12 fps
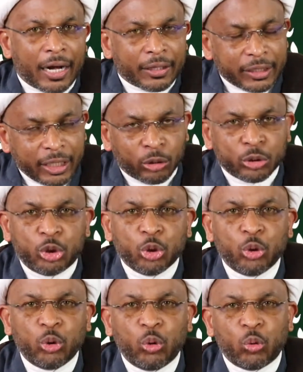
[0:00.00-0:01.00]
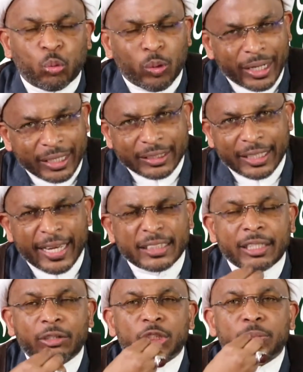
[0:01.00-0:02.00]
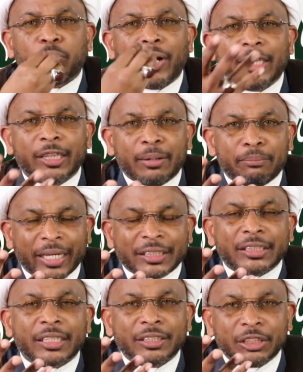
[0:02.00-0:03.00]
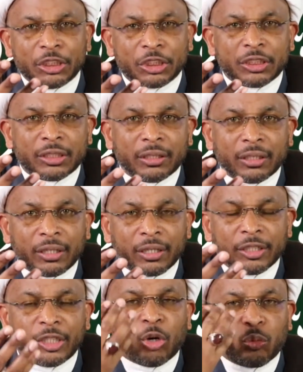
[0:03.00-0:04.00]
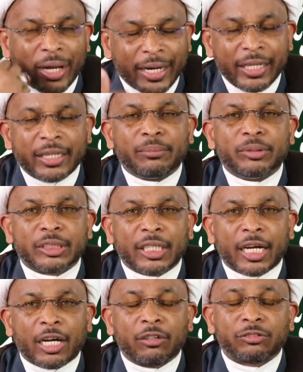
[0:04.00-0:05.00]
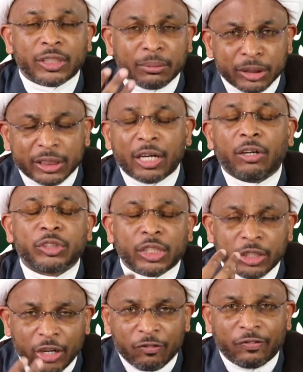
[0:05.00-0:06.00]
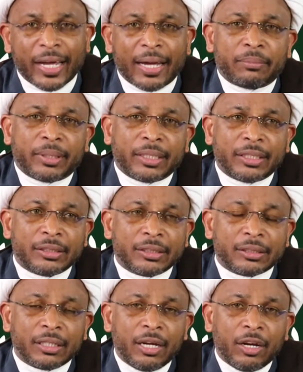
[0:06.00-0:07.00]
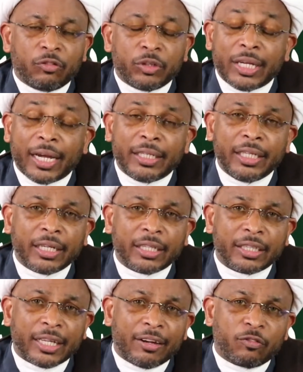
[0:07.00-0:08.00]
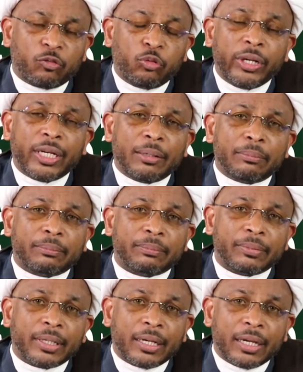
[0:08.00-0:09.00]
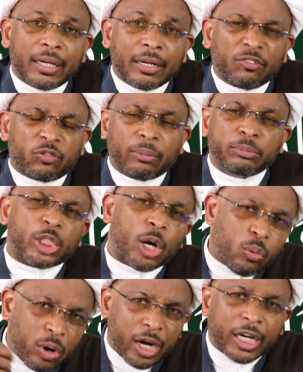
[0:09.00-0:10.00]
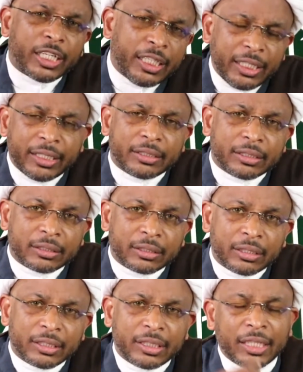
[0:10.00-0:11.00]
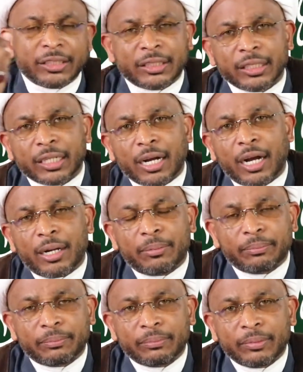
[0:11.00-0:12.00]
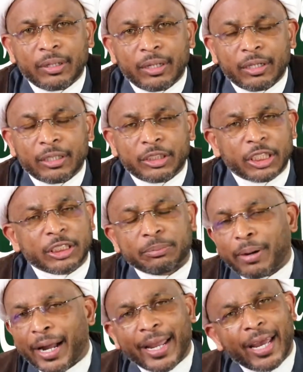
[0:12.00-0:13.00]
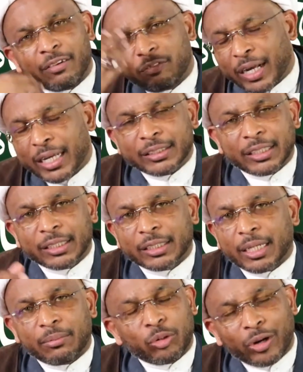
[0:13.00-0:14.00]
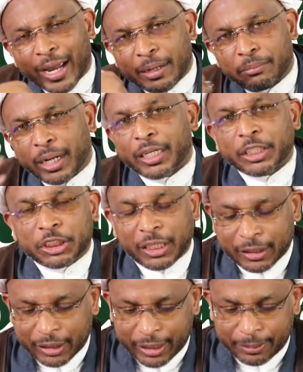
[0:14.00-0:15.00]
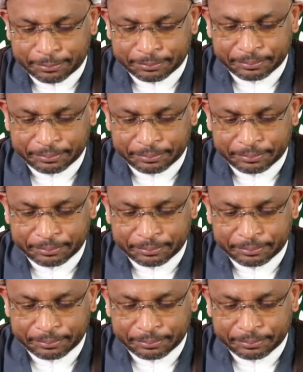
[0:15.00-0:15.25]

they'll do what it takes. They'll spread the message. They'll ready themselves and their families for the idea that freedom from tawaghit doesn't come just by advising them or admonishing them.